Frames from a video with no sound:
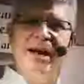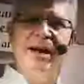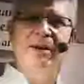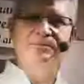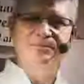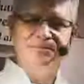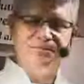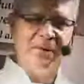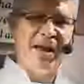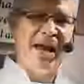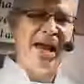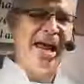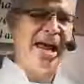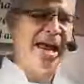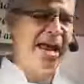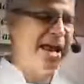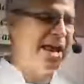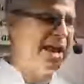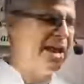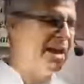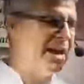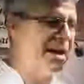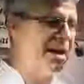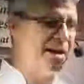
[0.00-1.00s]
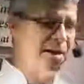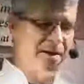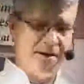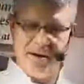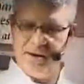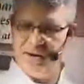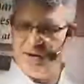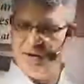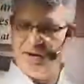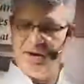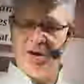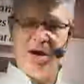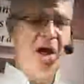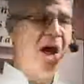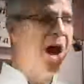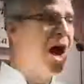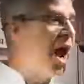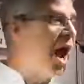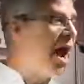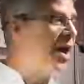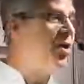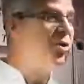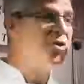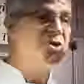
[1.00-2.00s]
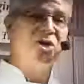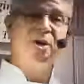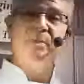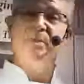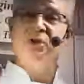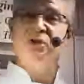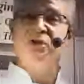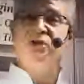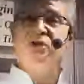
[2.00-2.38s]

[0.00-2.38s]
now. And I know some of you